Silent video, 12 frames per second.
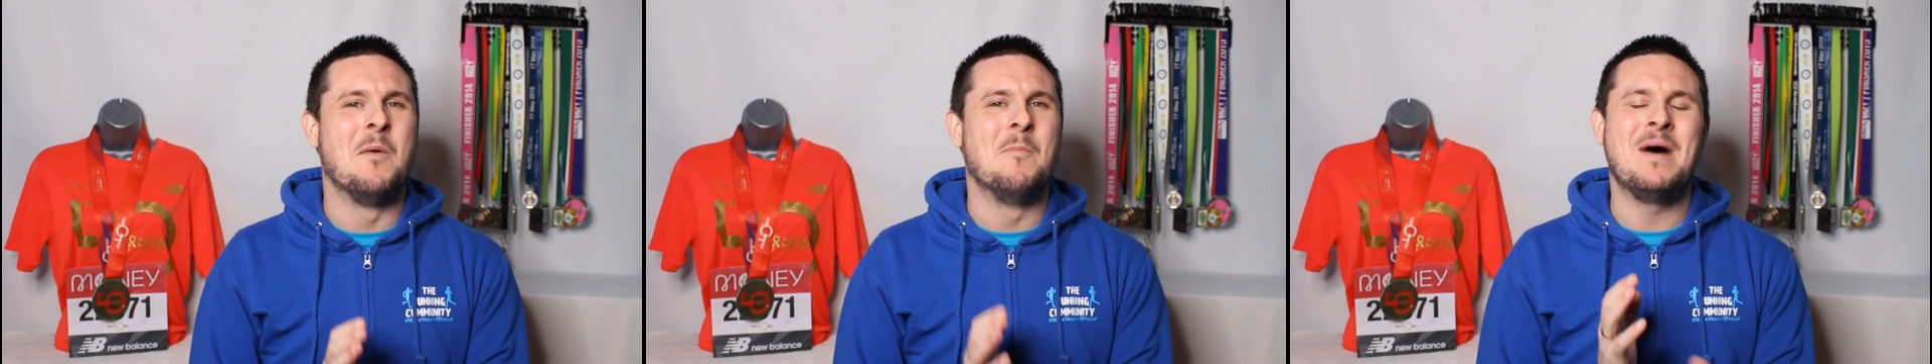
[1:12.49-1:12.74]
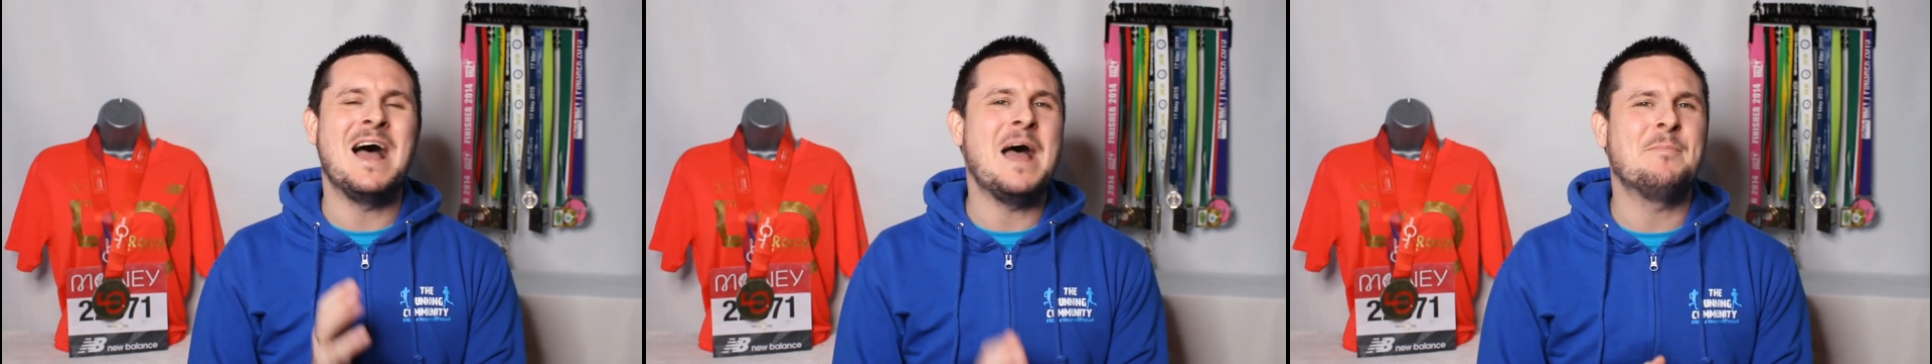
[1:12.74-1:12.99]

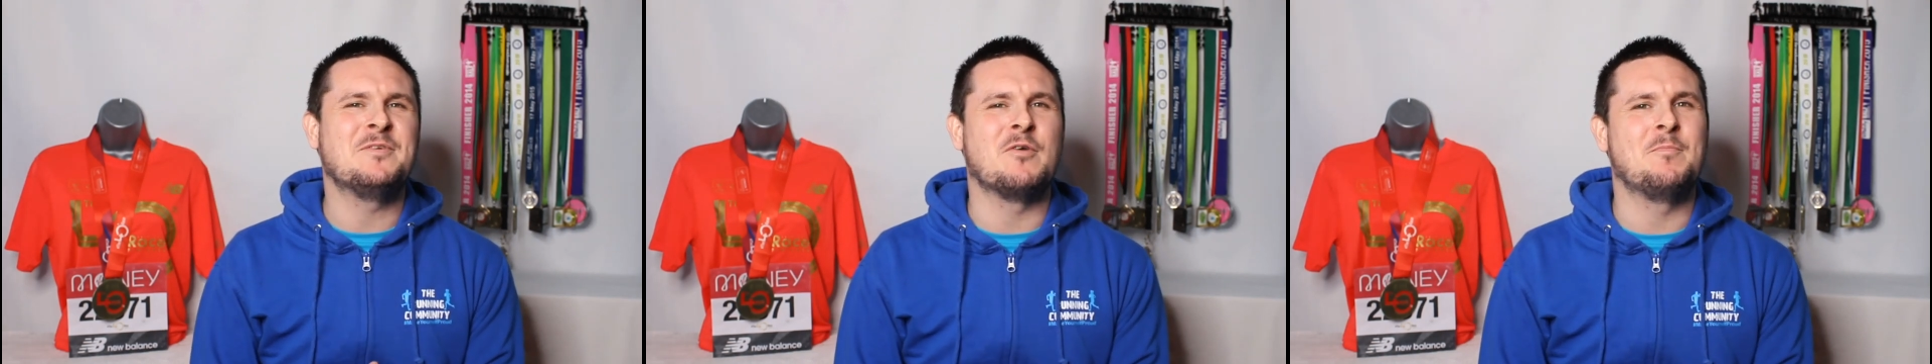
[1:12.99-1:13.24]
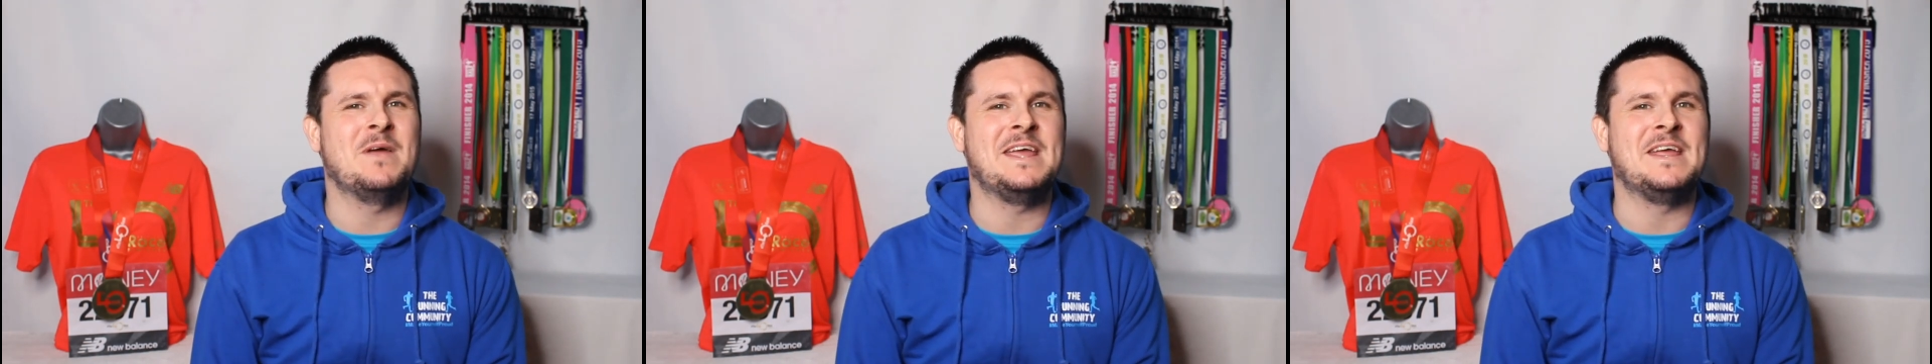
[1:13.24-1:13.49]
Perhaps
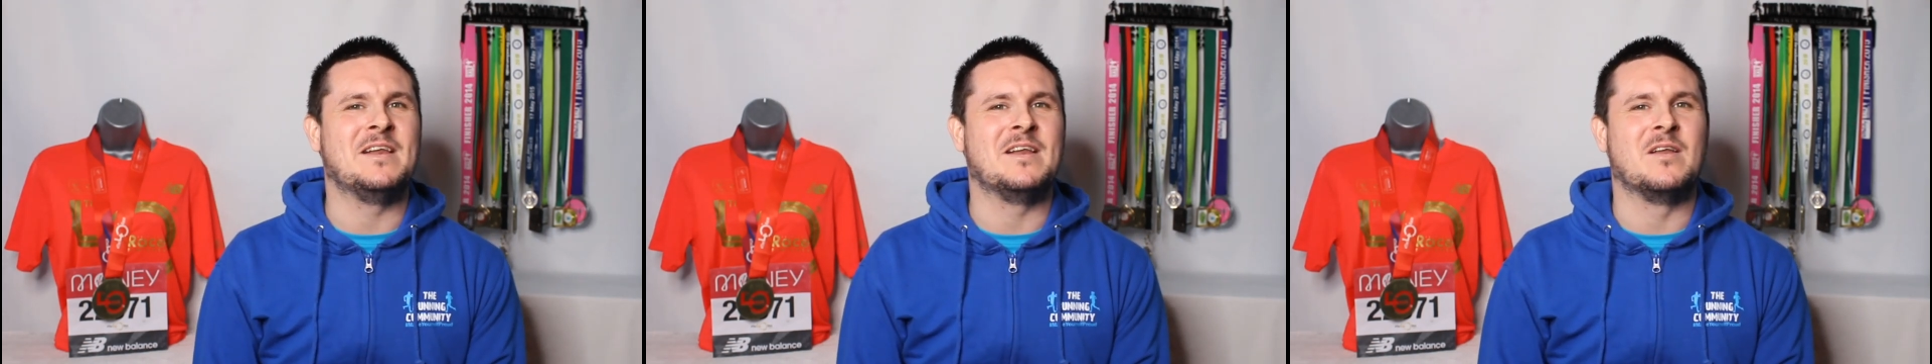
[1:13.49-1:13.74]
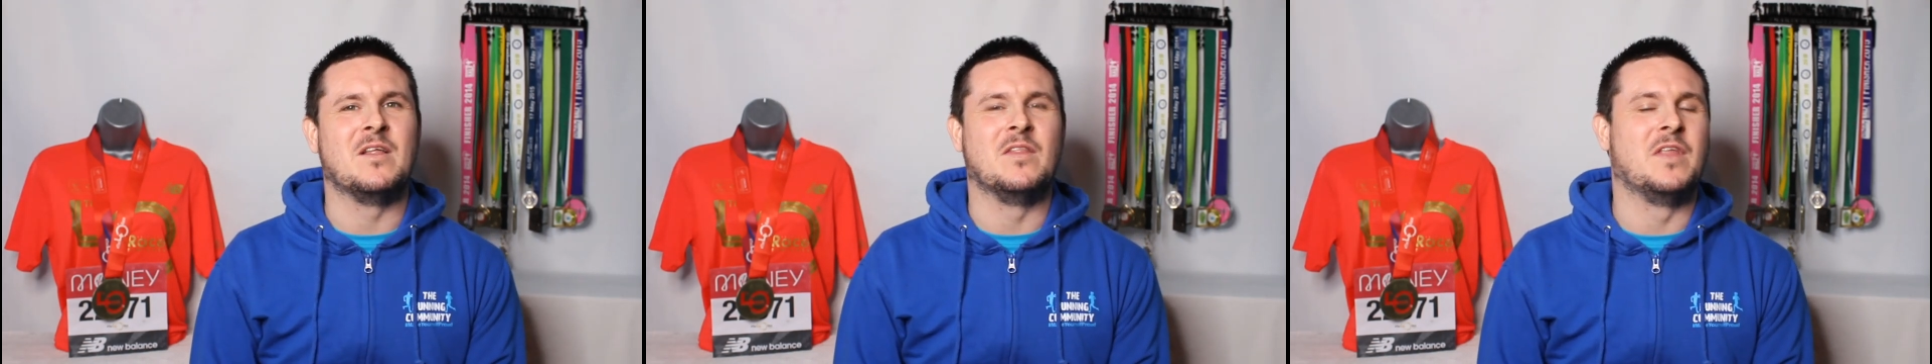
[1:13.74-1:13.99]
repeat
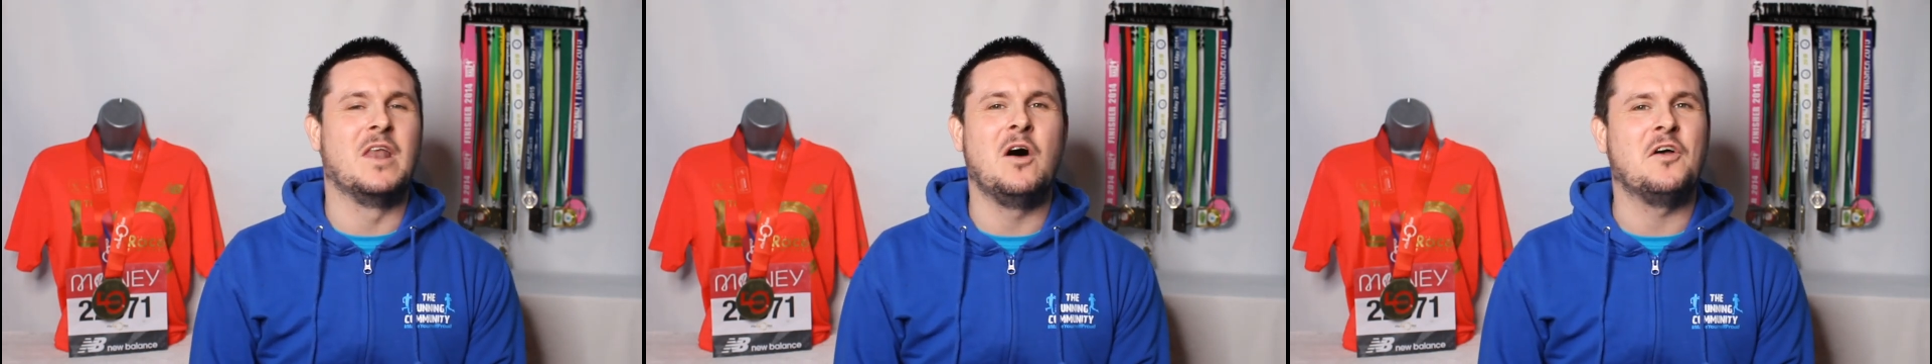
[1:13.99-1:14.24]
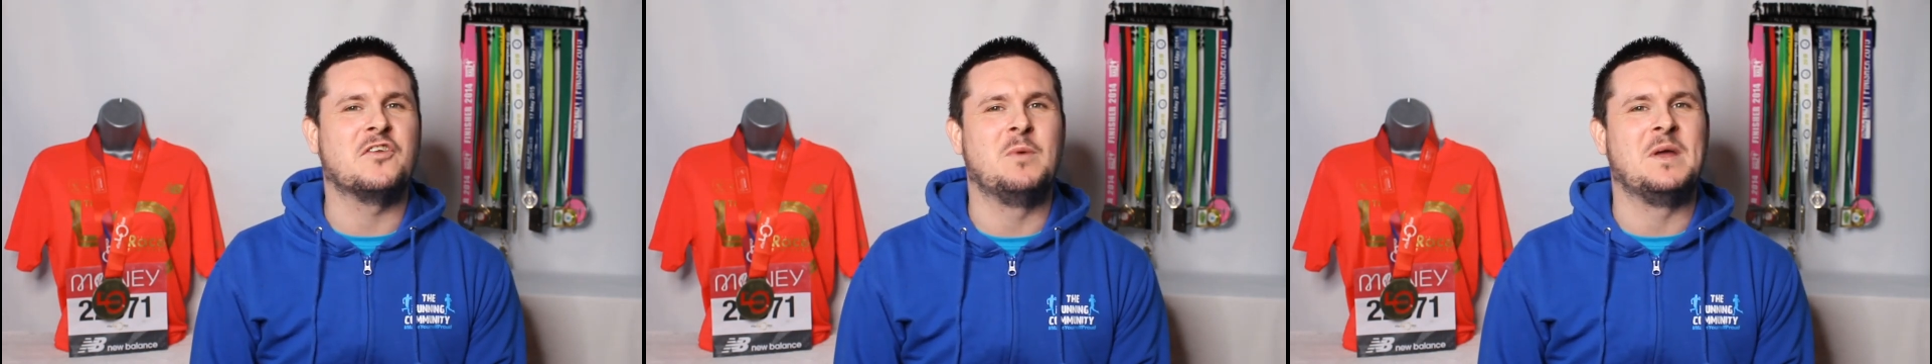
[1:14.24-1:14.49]
the
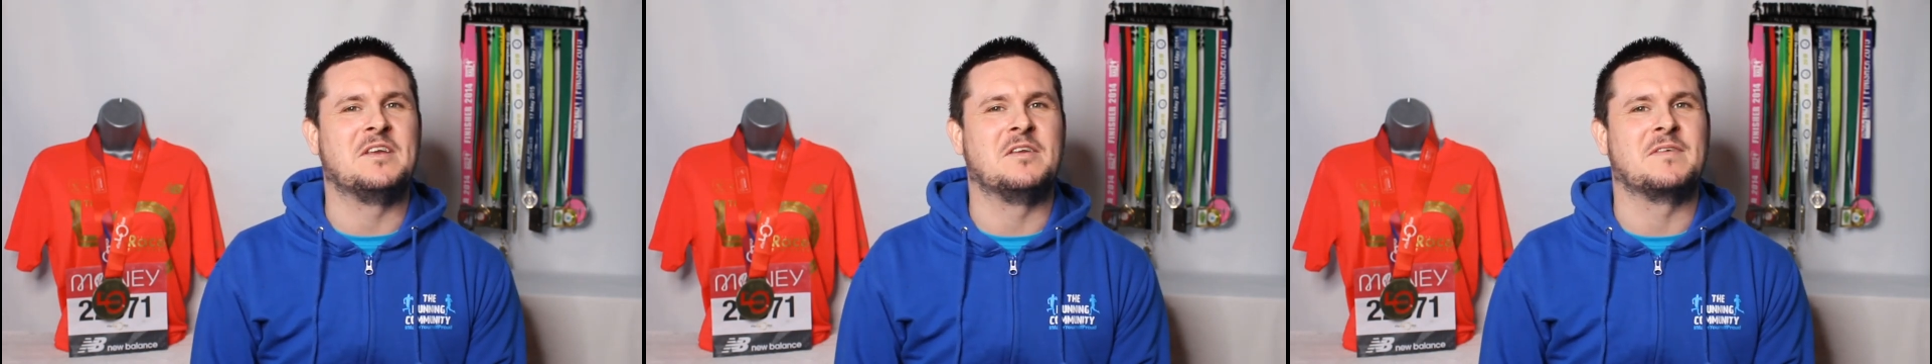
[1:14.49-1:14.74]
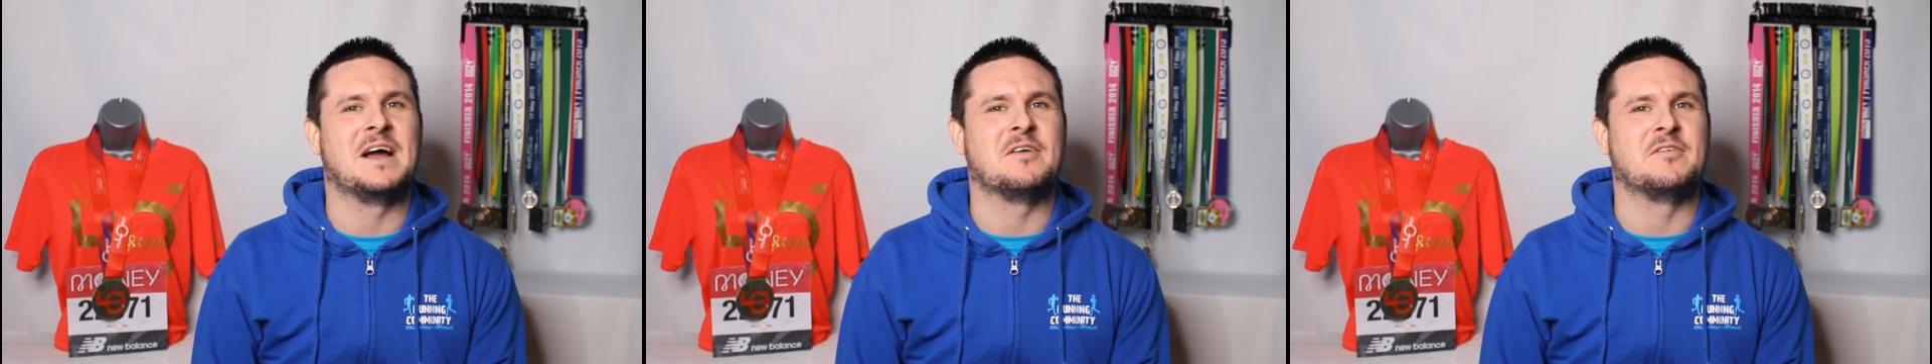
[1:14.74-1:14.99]
last weeks
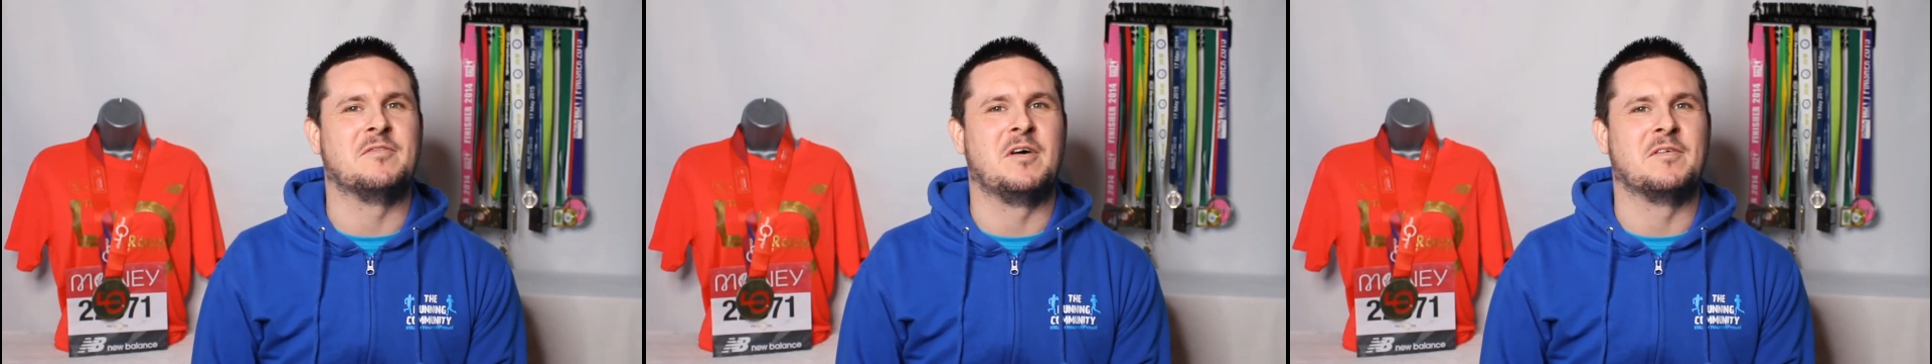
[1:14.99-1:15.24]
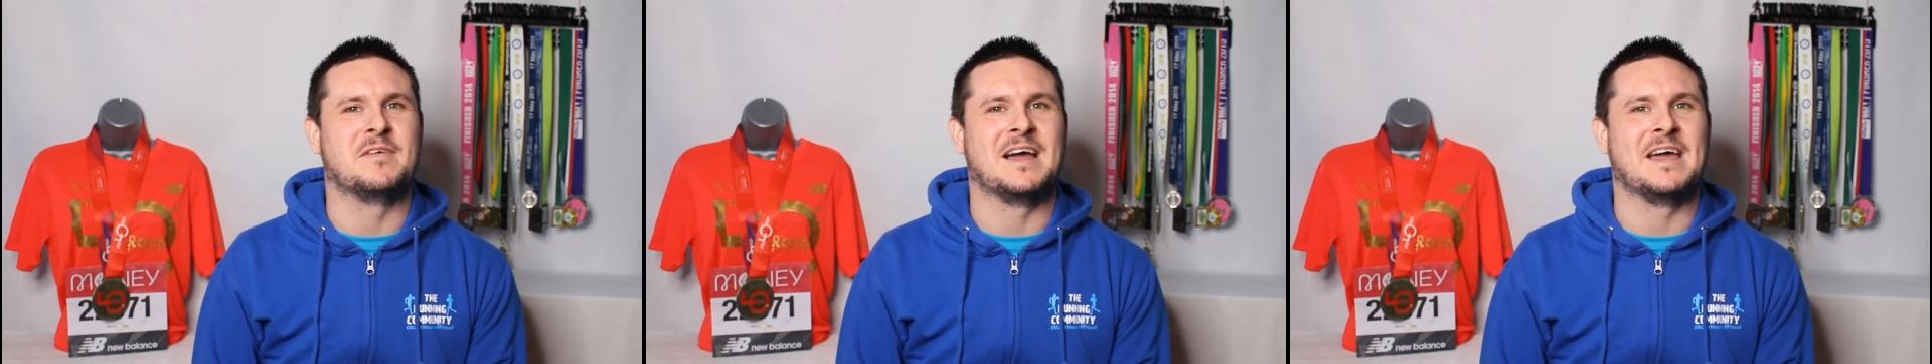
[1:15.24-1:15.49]
of Couch to
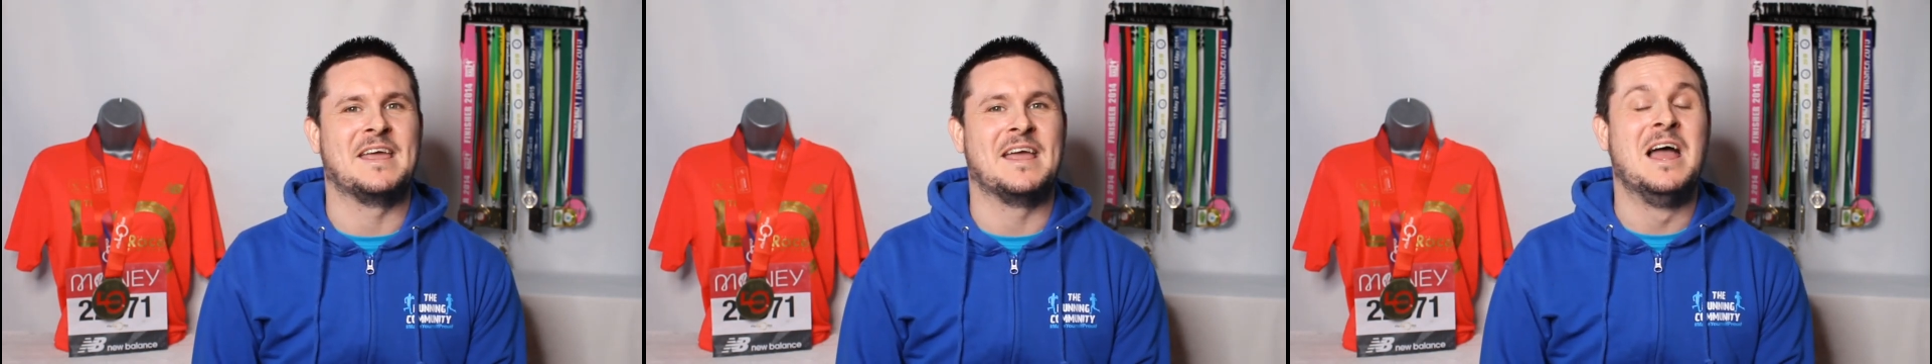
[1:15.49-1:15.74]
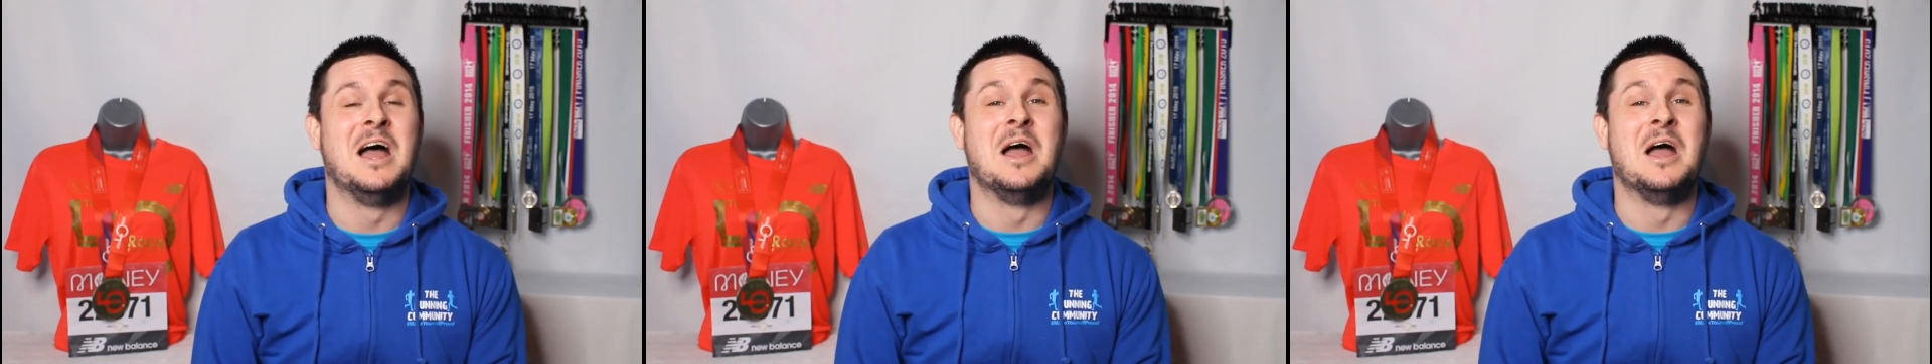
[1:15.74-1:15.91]
5K.